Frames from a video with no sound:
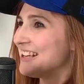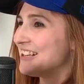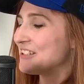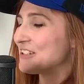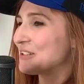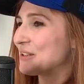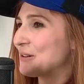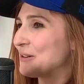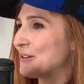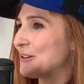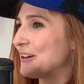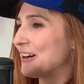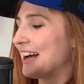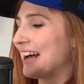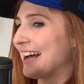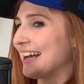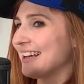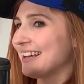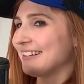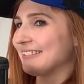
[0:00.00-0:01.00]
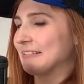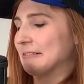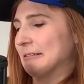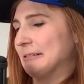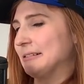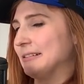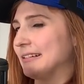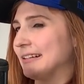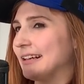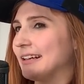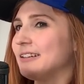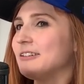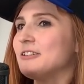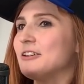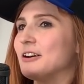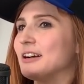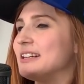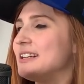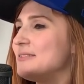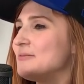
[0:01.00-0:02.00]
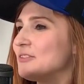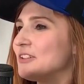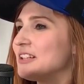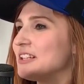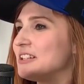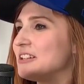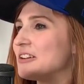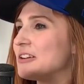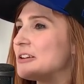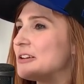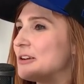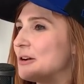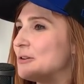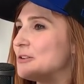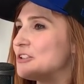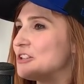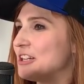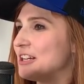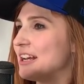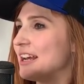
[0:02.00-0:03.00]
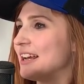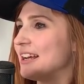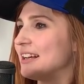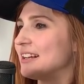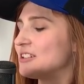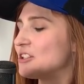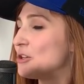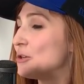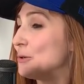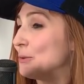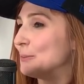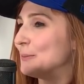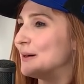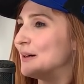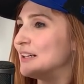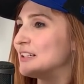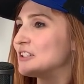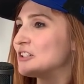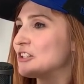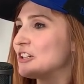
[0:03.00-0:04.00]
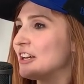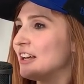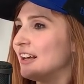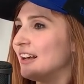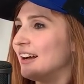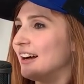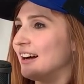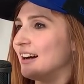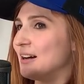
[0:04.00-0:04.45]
So I, I don't know. I didn't really negotiate too much. Yeah.